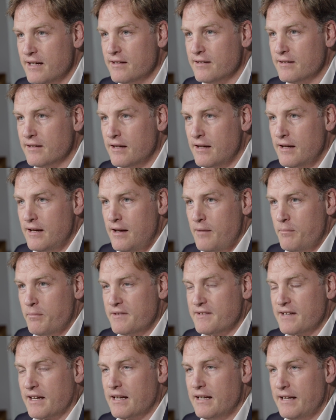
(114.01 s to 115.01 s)
and
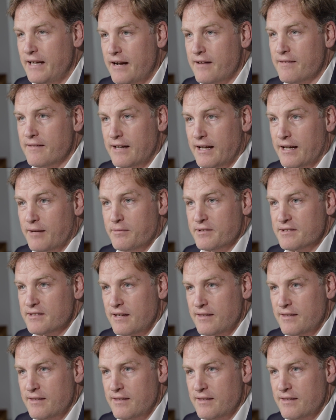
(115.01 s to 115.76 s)
particularly under the ligament.